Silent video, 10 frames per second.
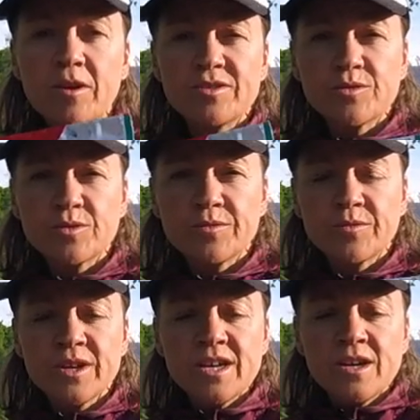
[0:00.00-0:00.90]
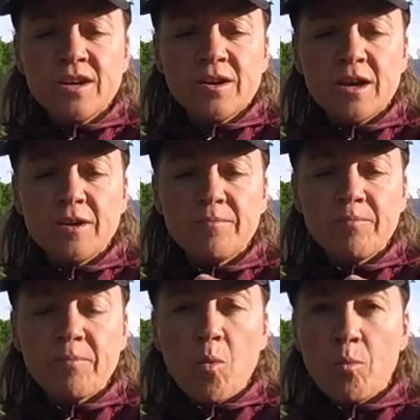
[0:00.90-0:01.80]
of sort of
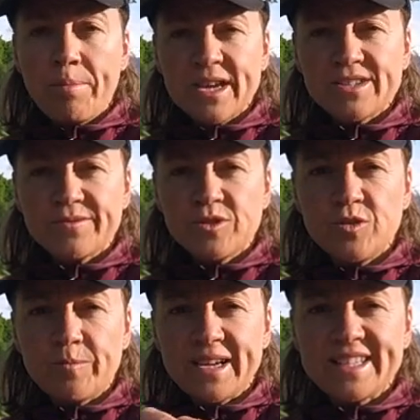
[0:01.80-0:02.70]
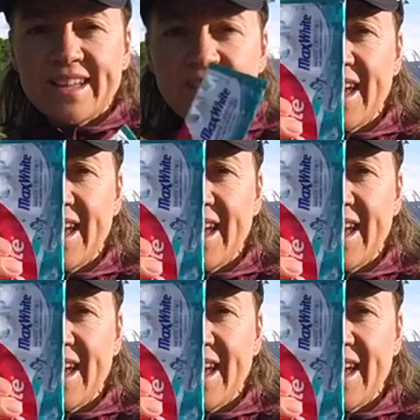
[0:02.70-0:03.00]
bits of toothpaste at the